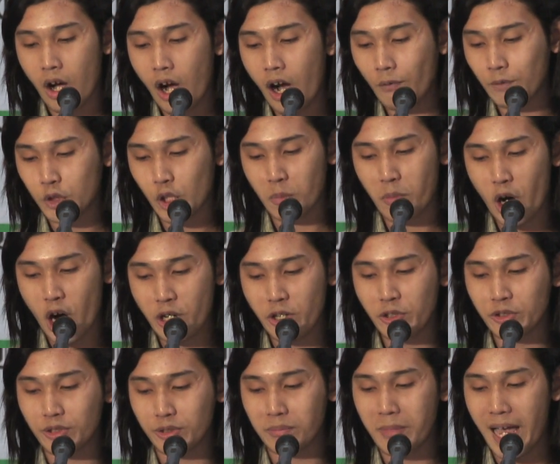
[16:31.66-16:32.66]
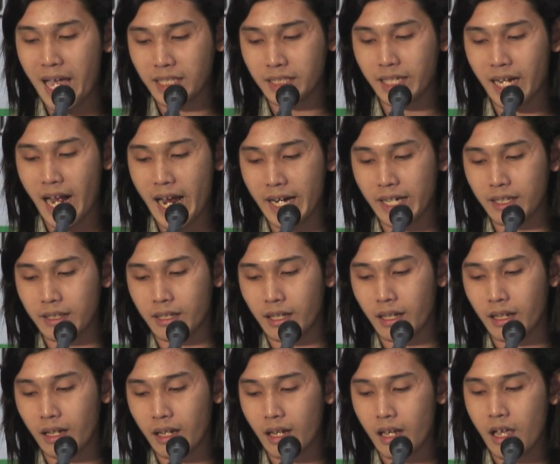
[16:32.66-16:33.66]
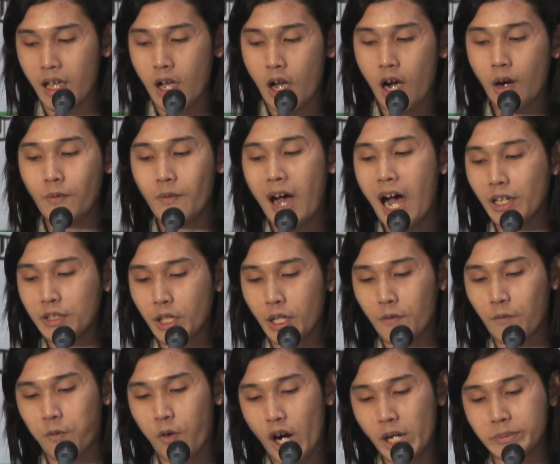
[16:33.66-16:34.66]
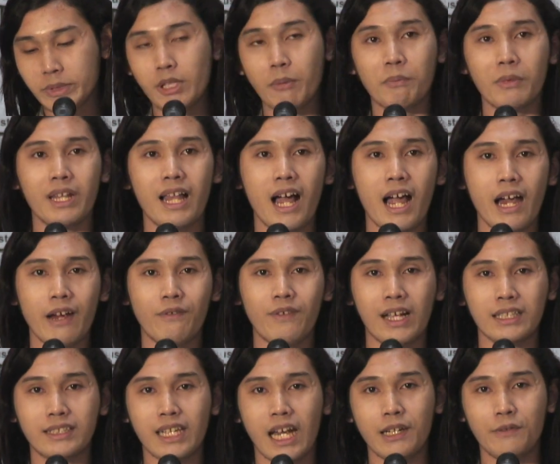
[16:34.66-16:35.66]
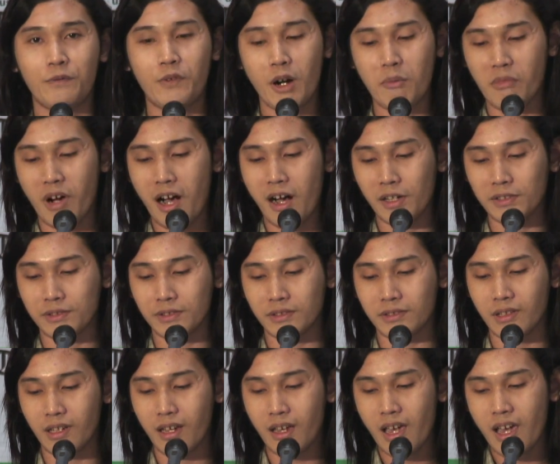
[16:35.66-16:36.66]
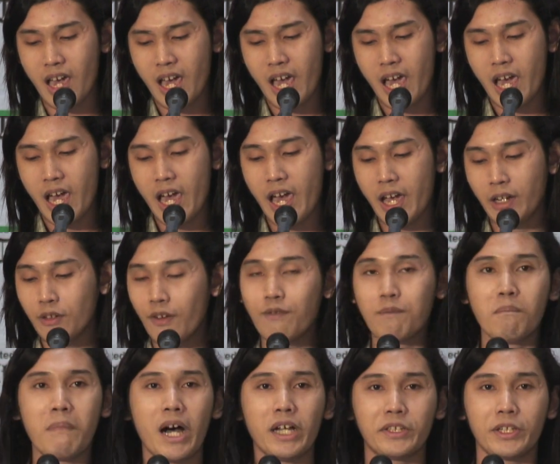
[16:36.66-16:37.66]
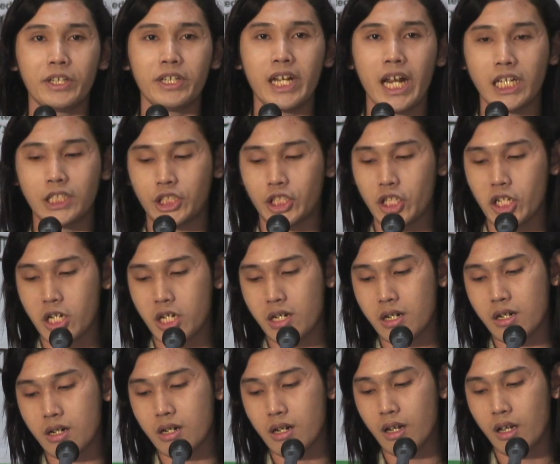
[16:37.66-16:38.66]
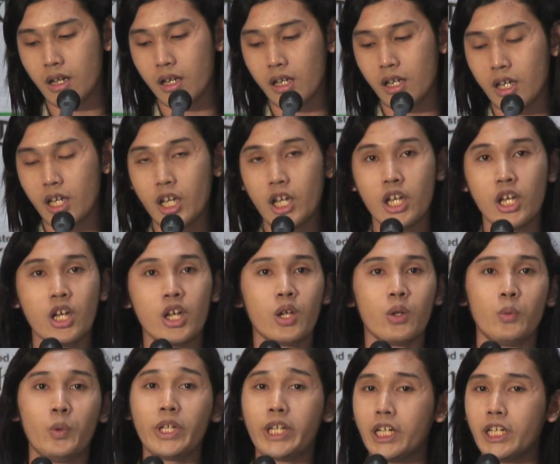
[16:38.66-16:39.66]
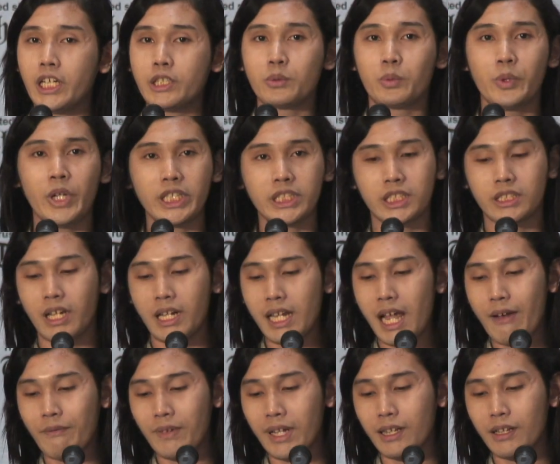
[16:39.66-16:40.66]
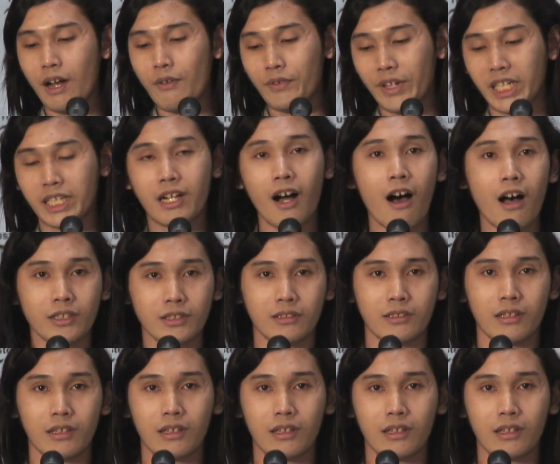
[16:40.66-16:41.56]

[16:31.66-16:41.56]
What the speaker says: of tomorrow's mankind, of other forms of life aside from us, and of Mother Nature. We cannot reach the level of a God,